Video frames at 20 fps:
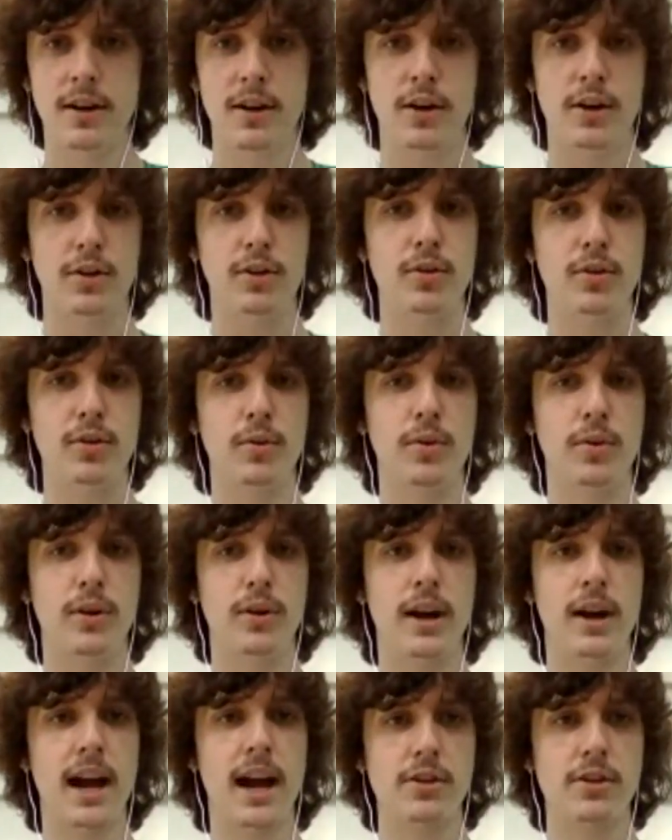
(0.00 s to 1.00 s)
Your
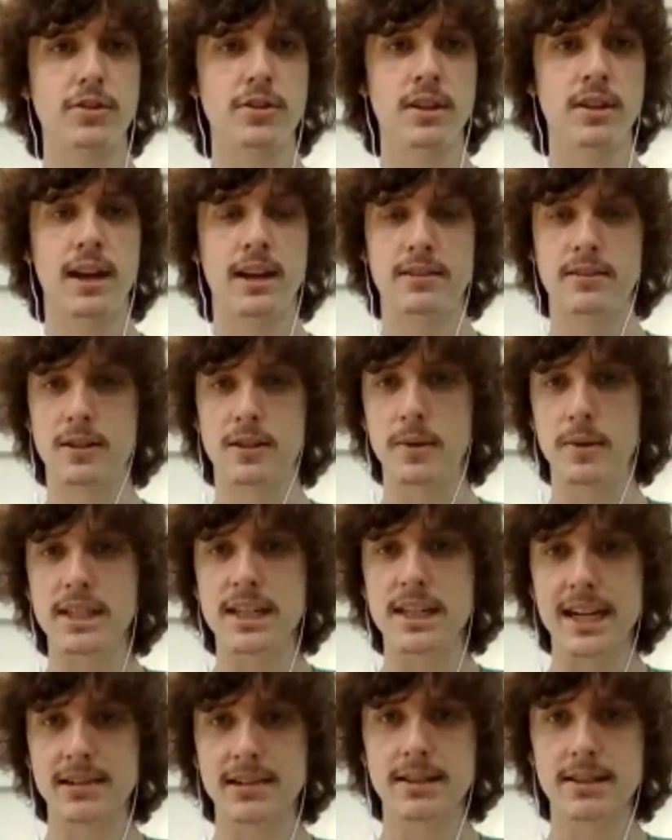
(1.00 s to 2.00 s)
action has to be
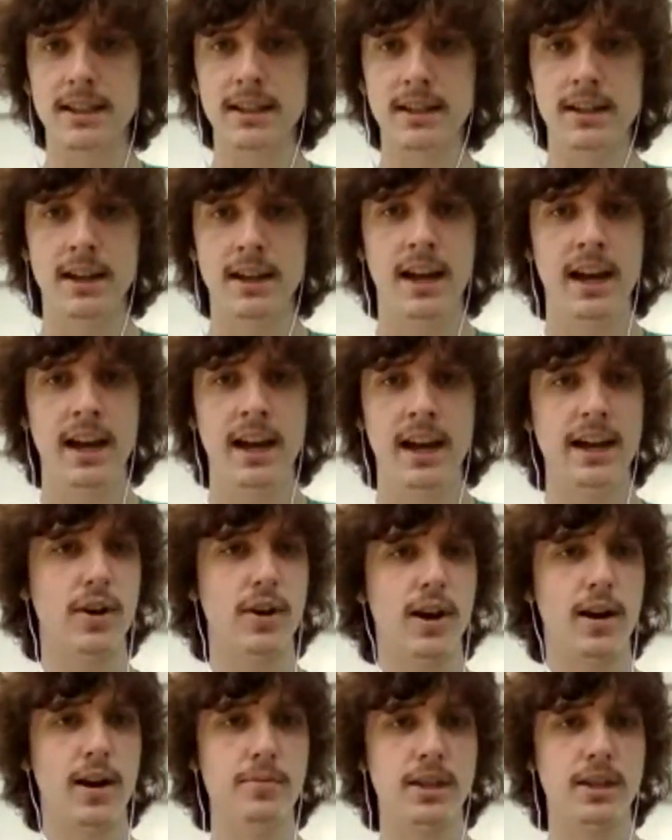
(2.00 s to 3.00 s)
dancing, and your
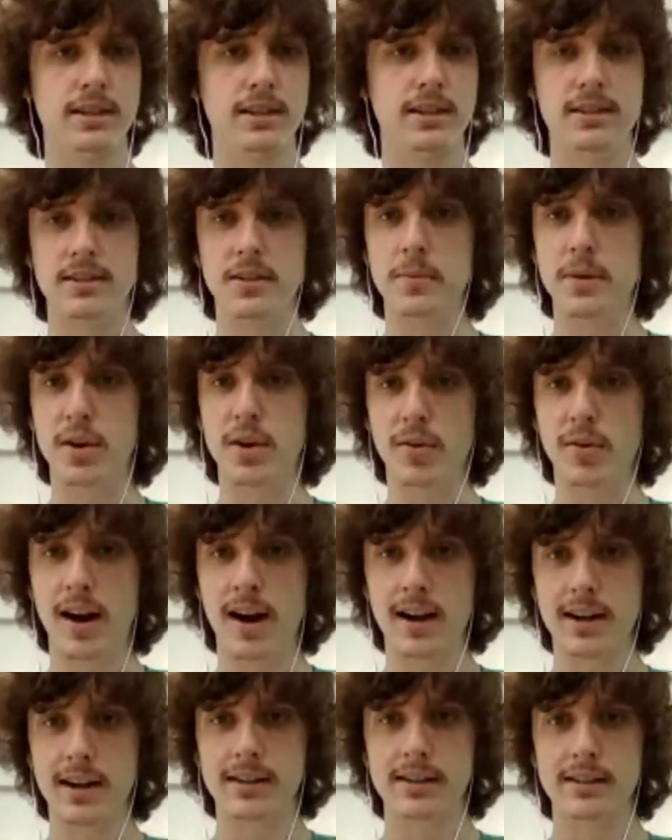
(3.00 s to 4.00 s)
object needs to be a
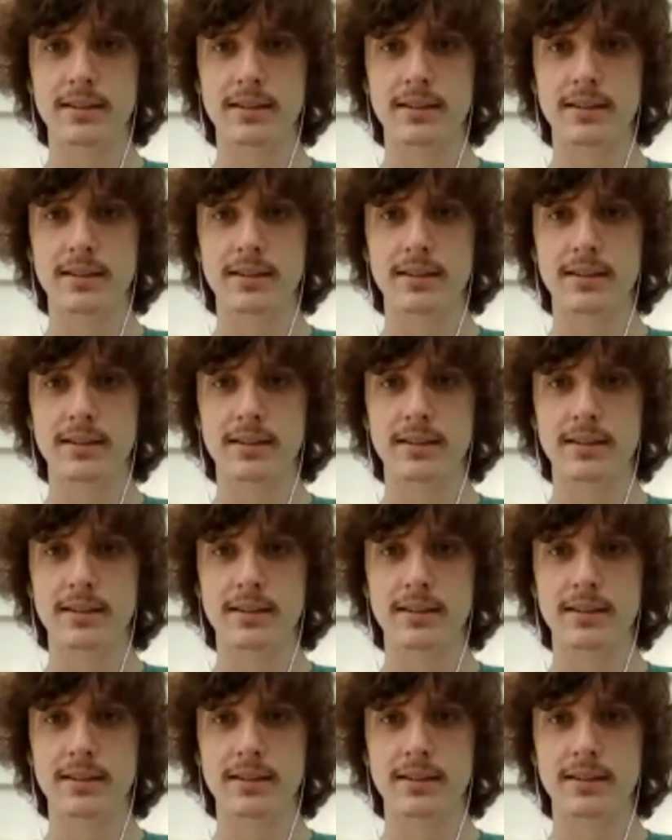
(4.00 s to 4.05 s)
rock.